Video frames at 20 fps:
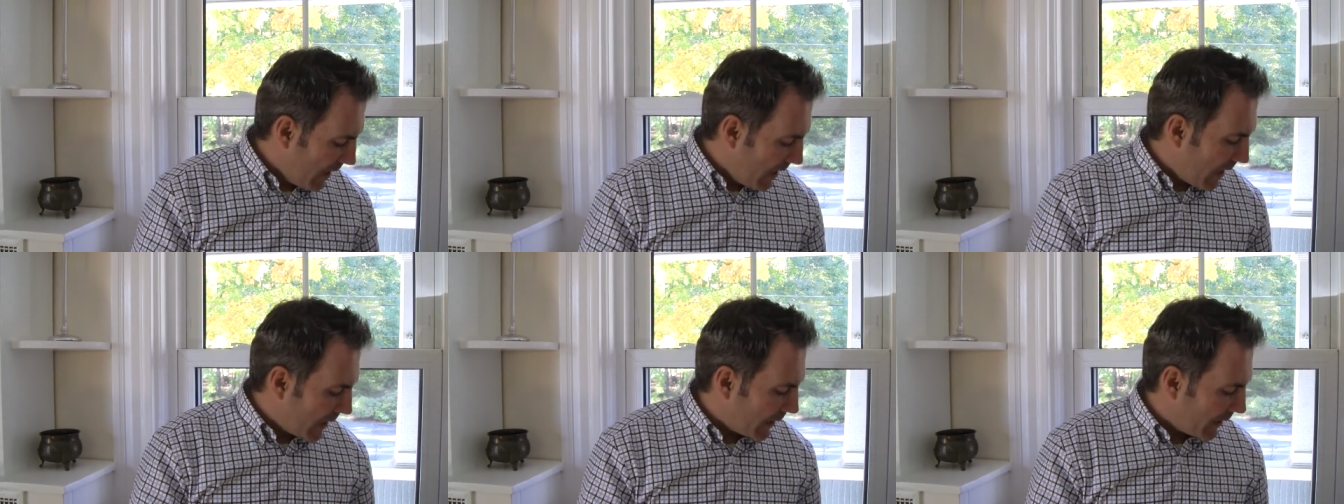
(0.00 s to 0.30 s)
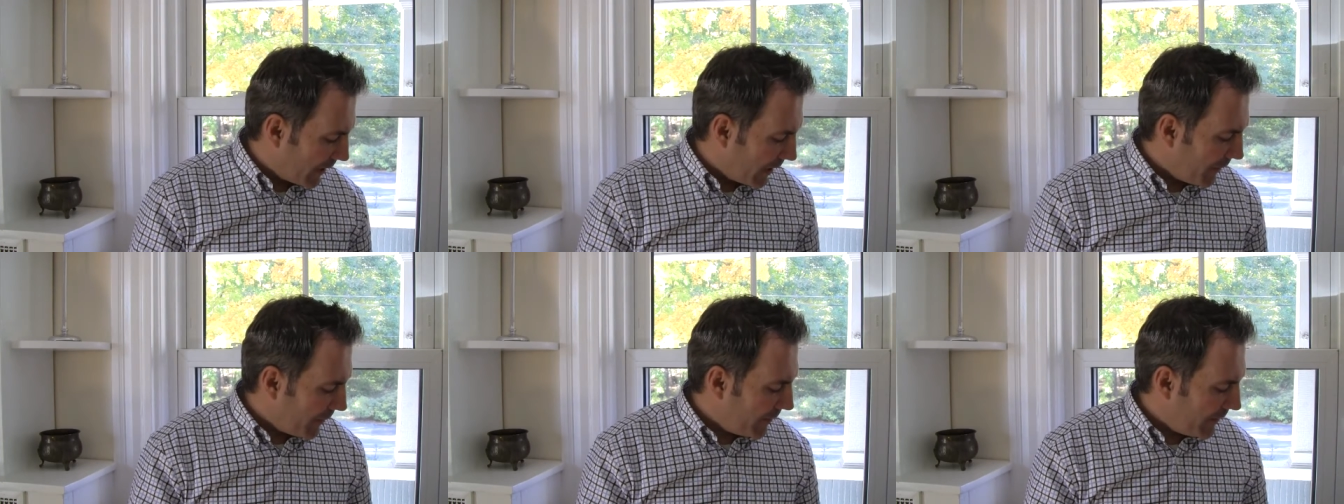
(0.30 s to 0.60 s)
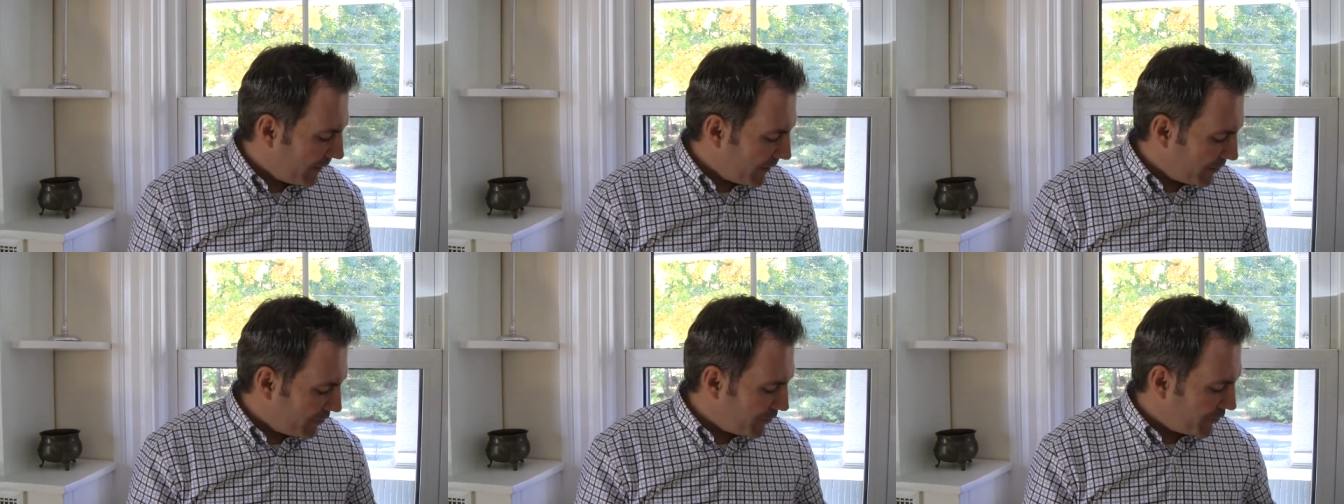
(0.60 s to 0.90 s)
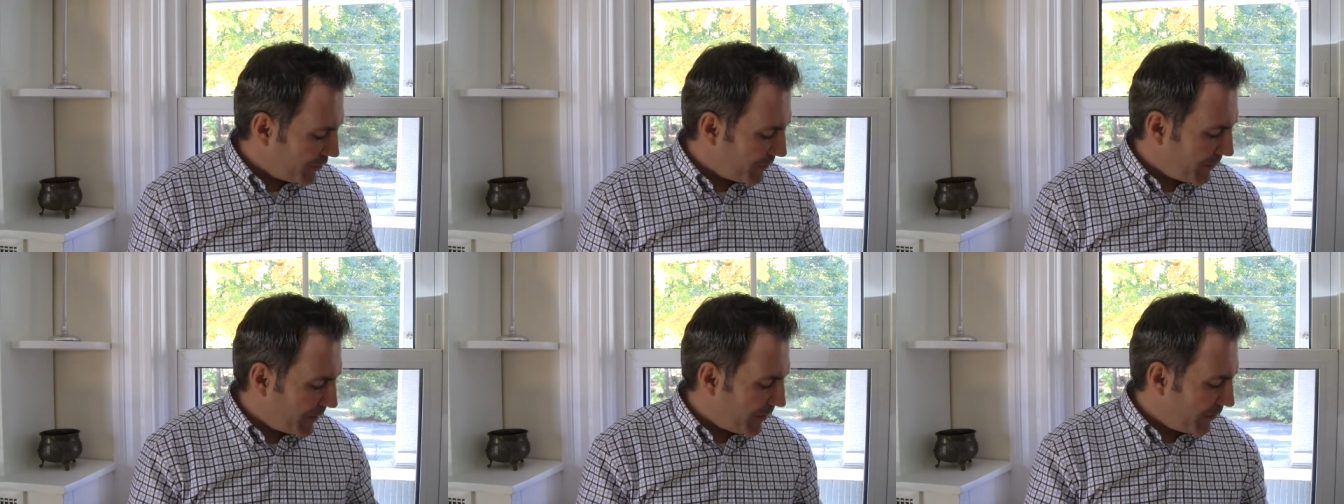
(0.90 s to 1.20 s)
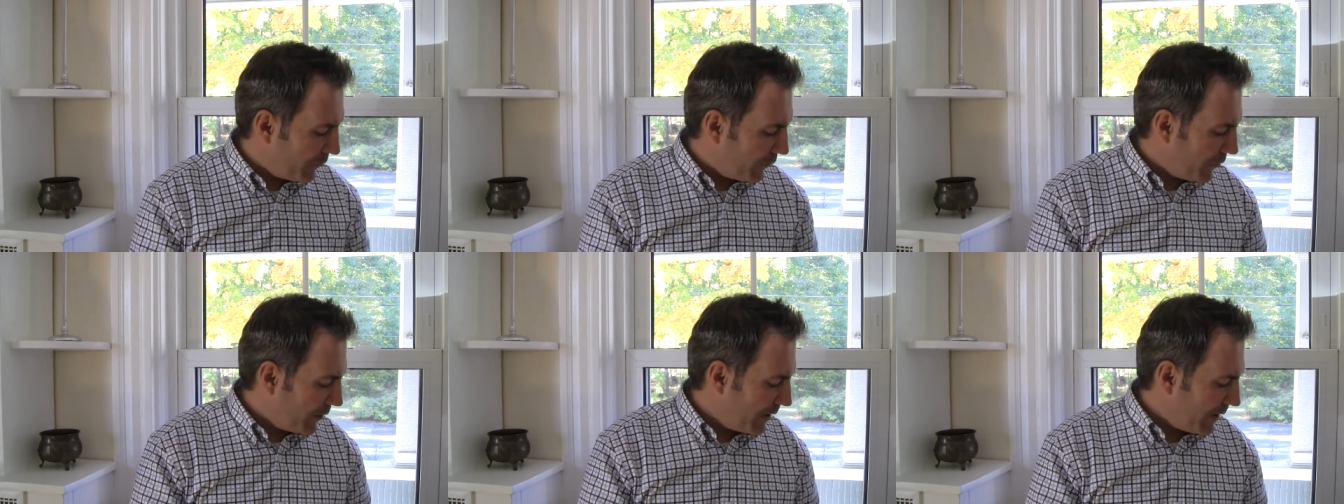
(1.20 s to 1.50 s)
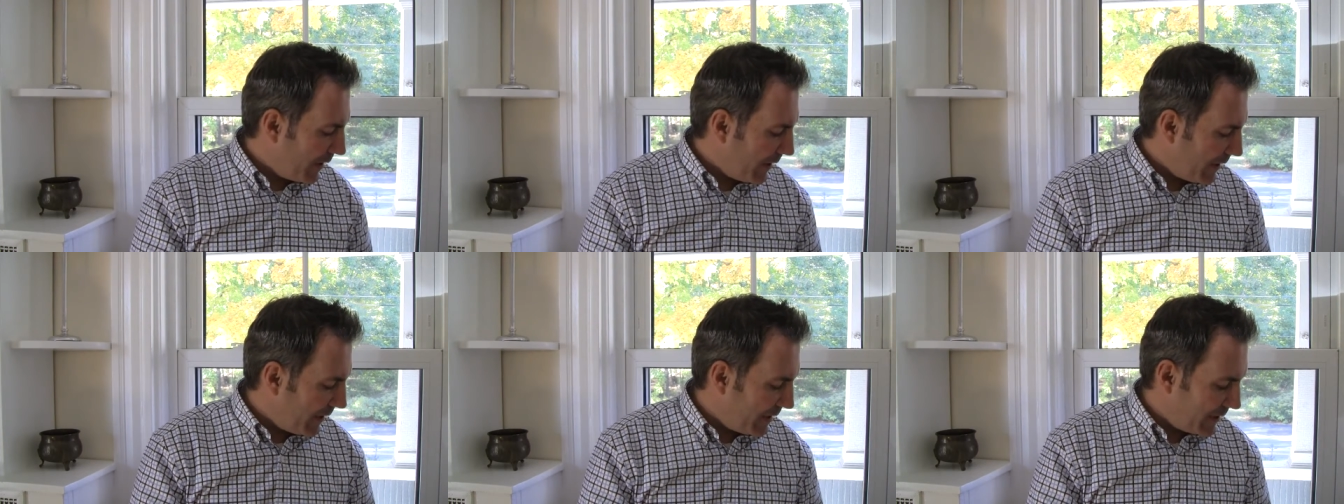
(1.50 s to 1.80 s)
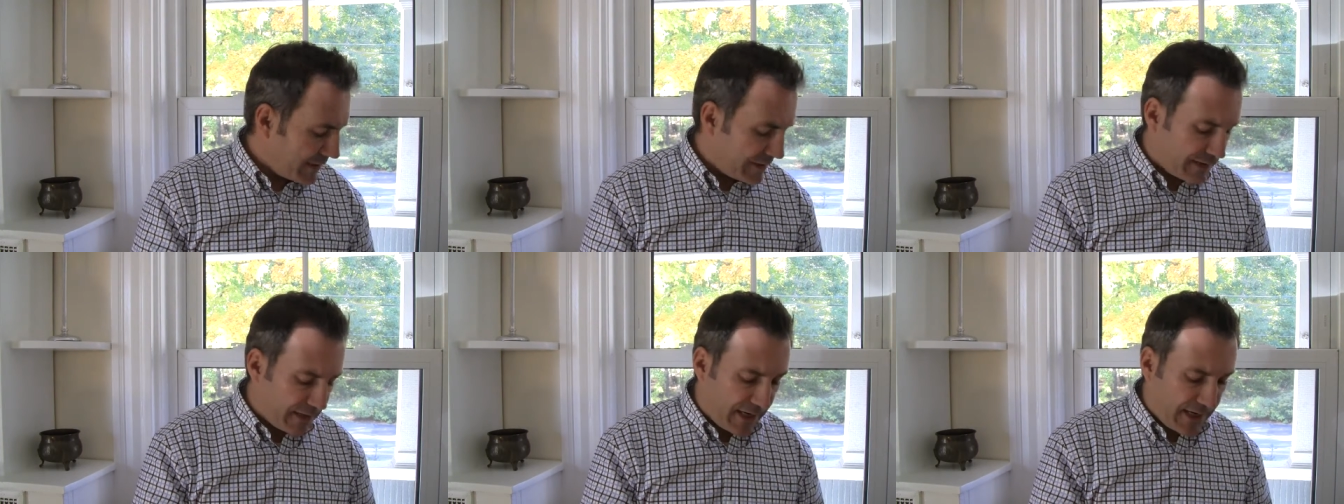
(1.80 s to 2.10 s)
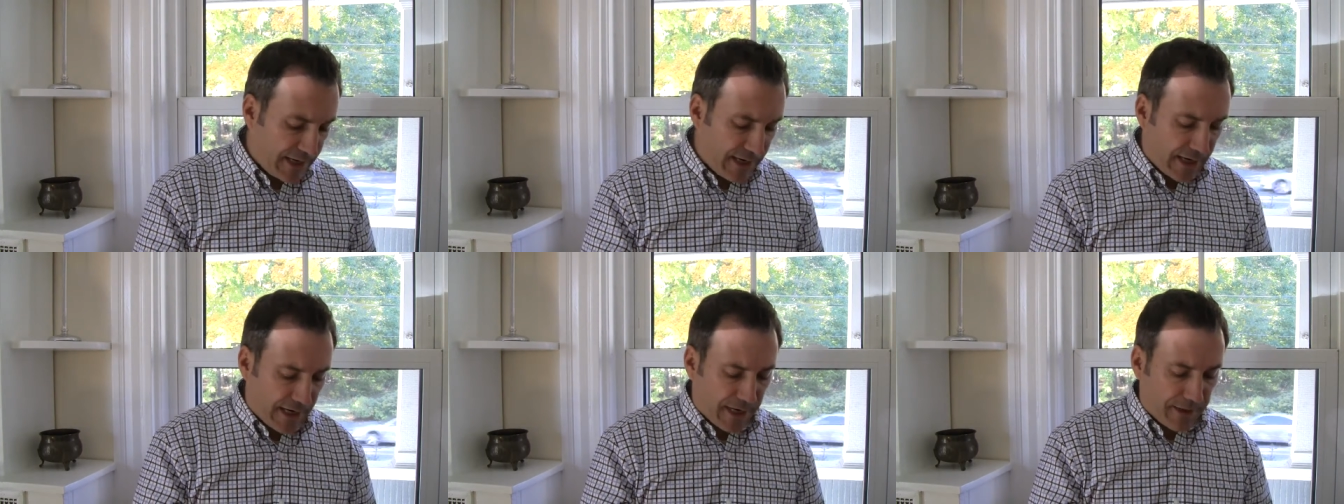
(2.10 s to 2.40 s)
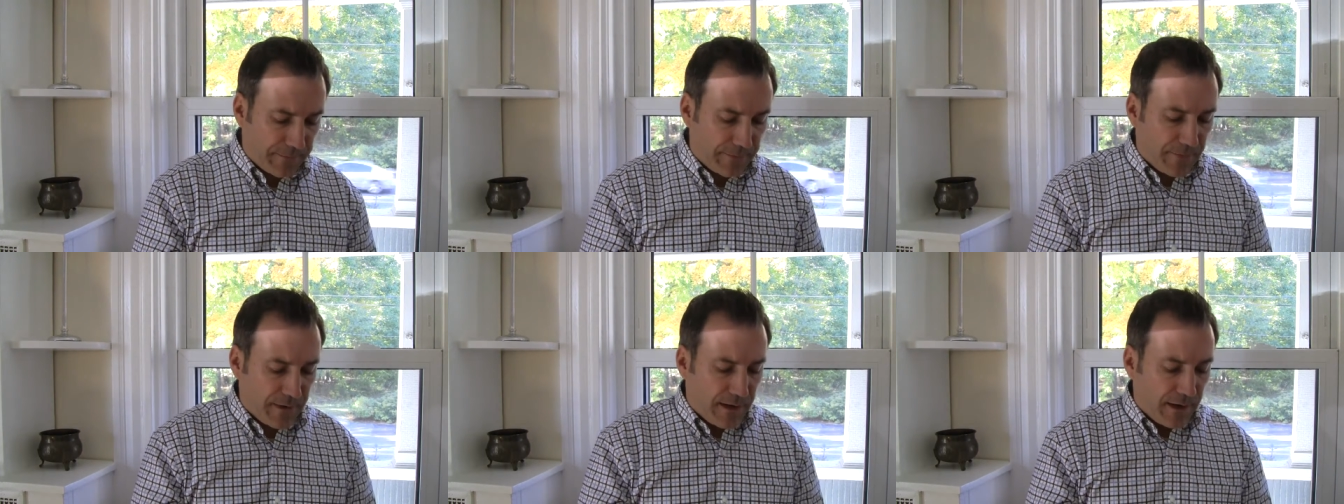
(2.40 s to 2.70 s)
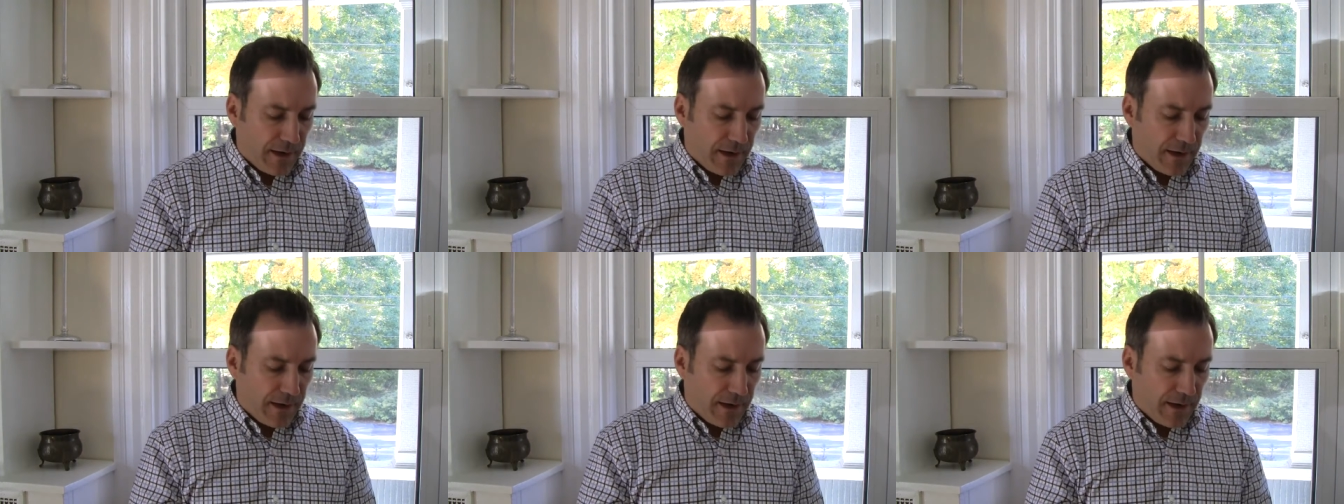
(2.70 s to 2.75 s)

And another thing that you should be doing is a